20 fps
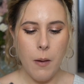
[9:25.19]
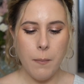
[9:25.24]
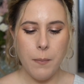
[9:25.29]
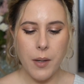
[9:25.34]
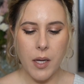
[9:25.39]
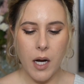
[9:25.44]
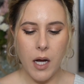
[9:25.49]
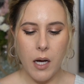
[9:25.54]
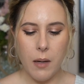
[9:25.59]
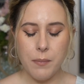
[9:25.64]

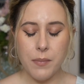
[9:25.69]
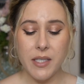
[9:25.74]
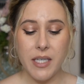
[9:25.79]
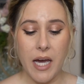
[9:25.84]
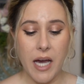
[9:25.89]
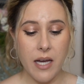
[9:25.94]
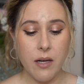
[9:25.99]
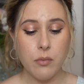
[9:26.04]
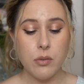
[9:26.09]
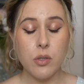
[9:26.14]
But
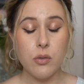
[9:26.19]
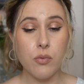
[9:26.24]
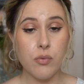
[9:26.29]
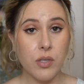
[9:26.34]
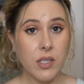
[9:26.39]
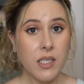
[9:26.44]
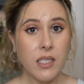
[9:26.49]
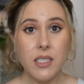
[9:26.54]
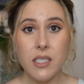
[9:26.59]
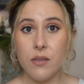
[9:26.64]
yeah, it was
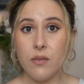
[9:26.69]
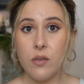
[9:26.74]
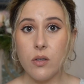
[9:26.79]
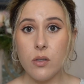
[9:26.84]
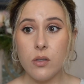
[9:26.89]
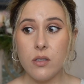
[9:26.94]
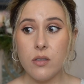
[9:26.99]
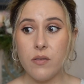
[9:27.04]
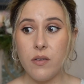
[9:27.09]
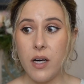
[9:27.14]
really
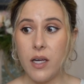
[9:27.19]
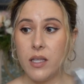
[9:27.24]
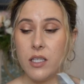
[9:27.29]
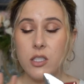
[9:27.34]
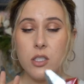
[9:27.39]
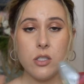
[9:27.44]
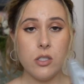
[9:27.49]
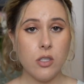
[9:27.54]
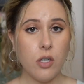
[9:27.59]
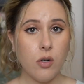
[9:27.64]
difficult to find
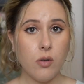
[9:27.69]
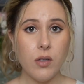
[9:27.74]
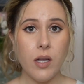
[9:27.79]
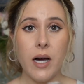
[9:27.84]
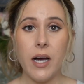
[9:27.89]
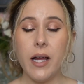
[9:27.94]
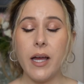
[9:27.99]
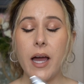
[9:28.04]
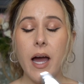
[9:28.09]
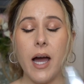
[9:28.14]
this, no
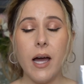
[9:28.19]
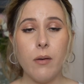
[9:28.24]
lie.